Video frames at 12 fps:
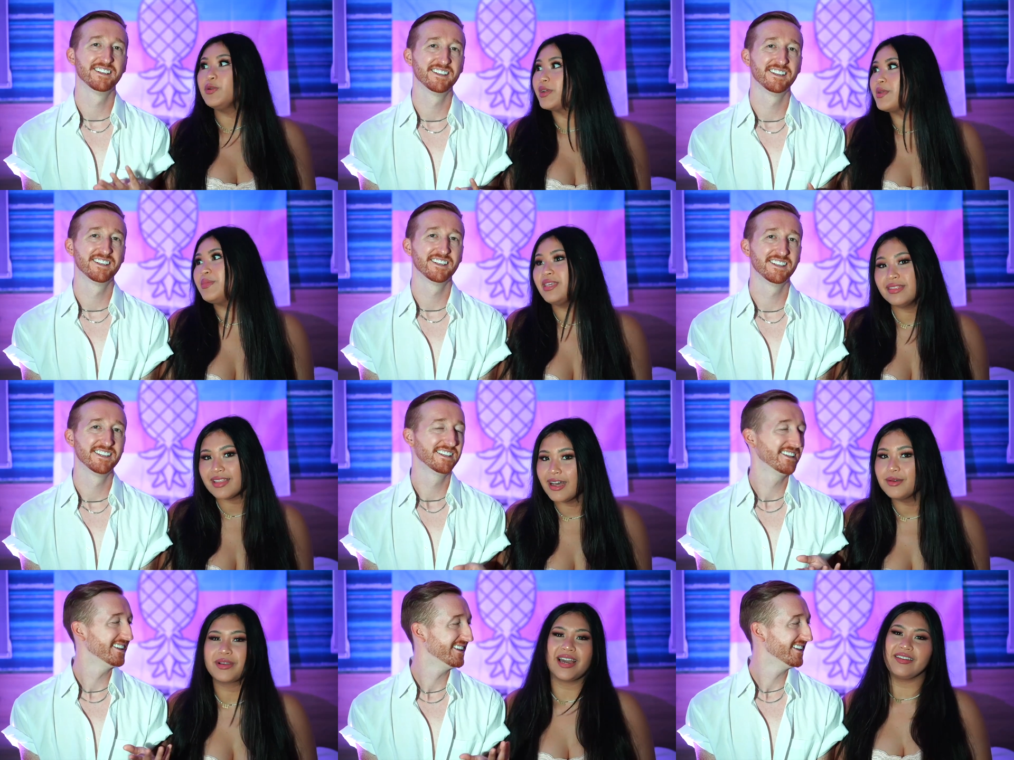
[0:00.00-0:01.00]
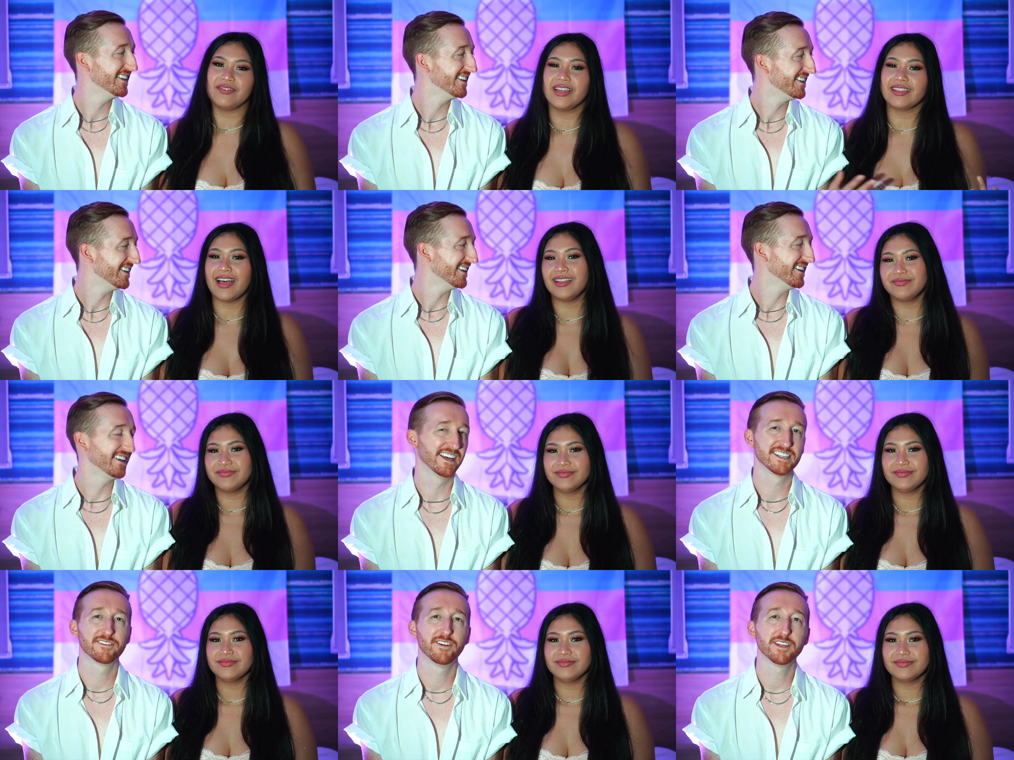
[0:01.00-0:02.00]
Speaker 1: We want to meet them, kind of like that.
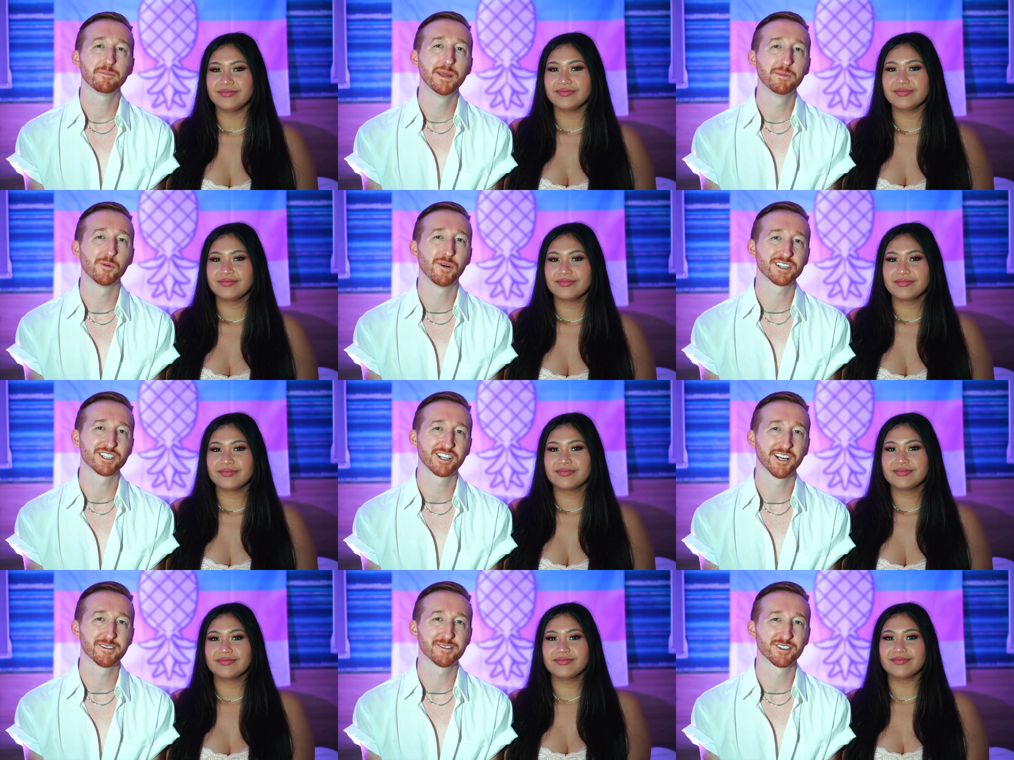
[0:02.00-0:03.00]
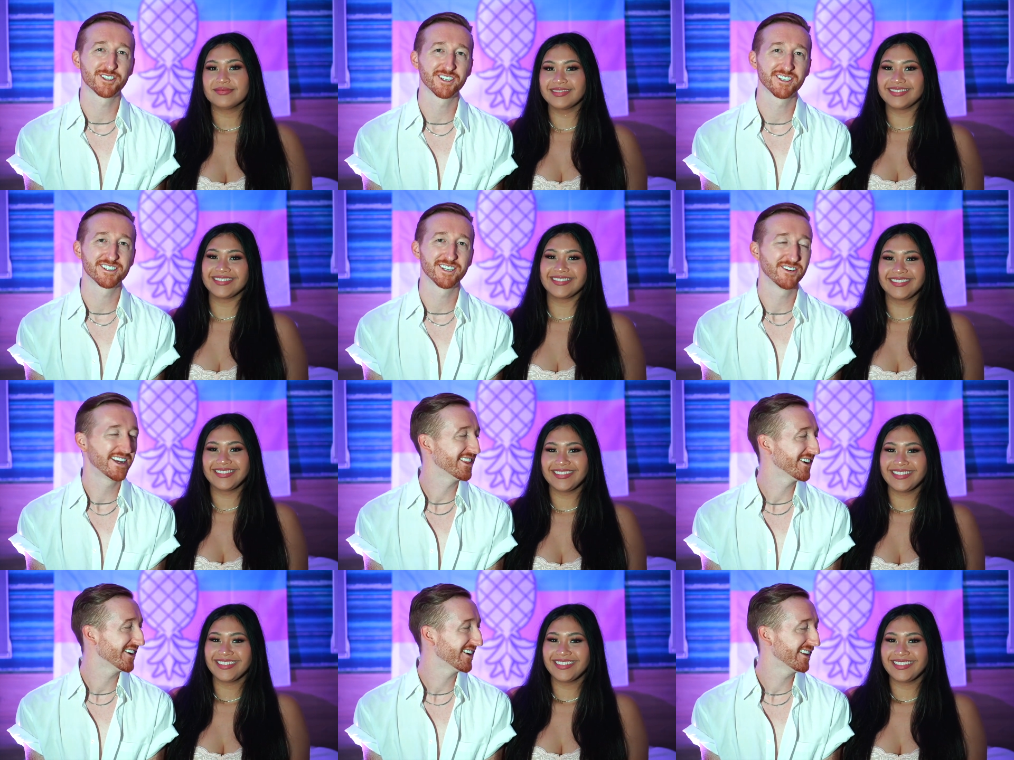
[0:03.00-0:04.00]
Speaker 2: Yeah, it's fun to people watch at clubs for sure. So
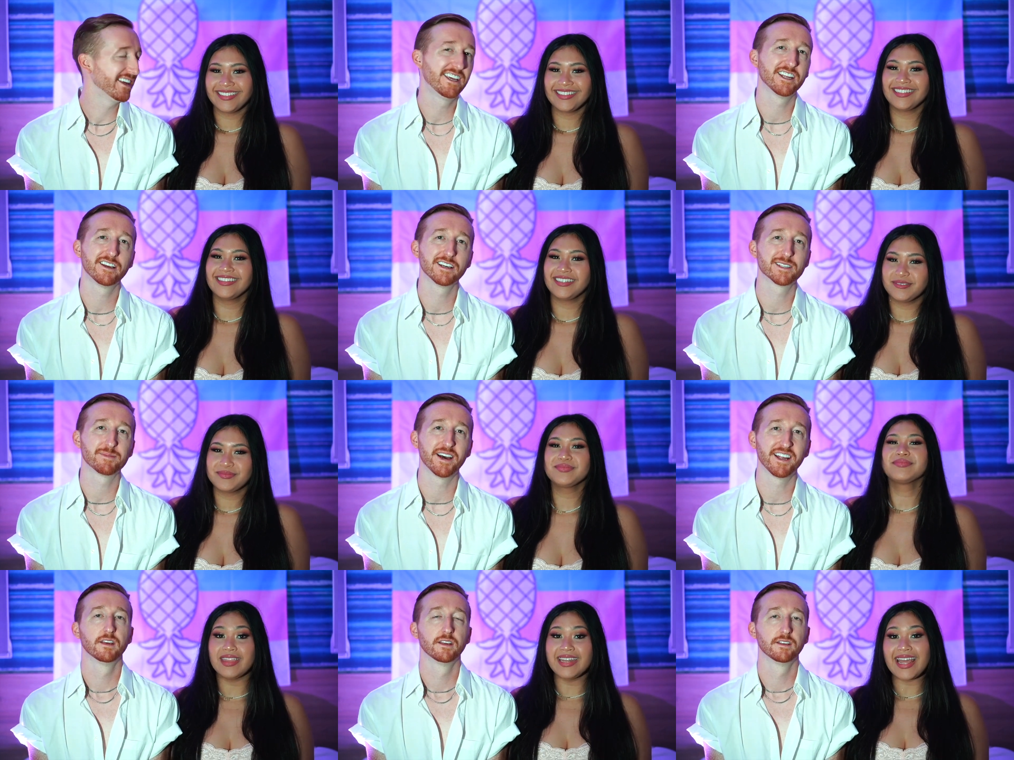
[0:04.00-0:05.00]
get there early, get a good spot. The